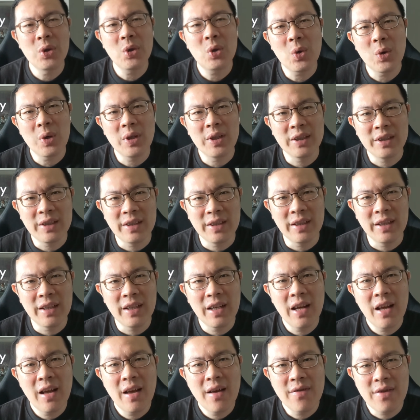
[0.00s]
quality,
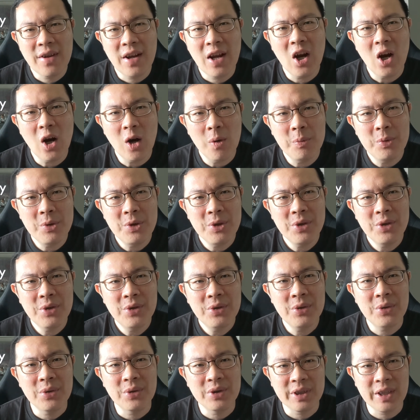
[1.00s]
there are
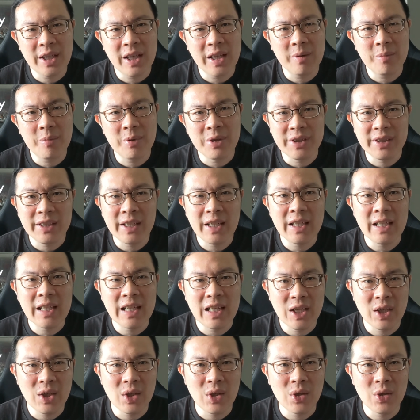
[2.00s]
options to select preset
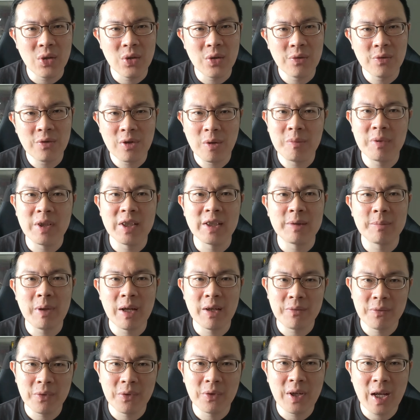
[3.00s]
EQ from the
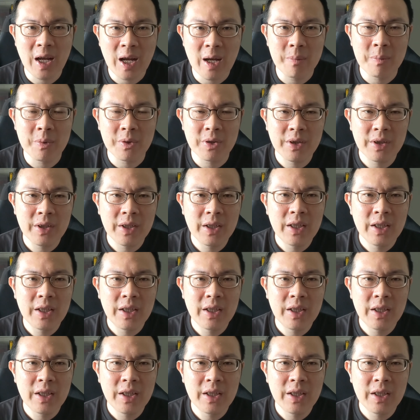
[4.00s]
smartphone app.